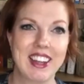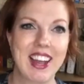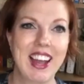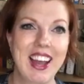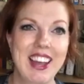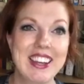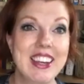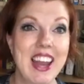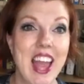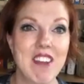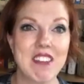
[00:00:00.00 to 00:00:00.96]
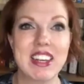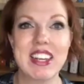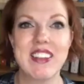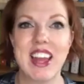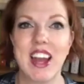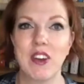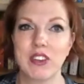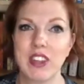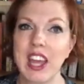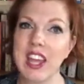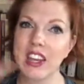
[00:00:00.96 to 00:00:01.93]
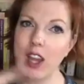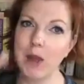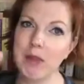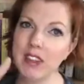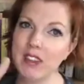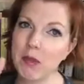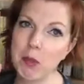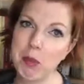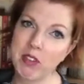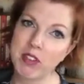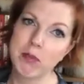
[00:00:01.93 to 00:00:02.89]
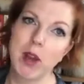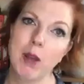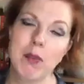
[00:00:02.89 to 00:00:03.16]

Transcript: I didn't have any in the house. Not because I'm the perfect mom,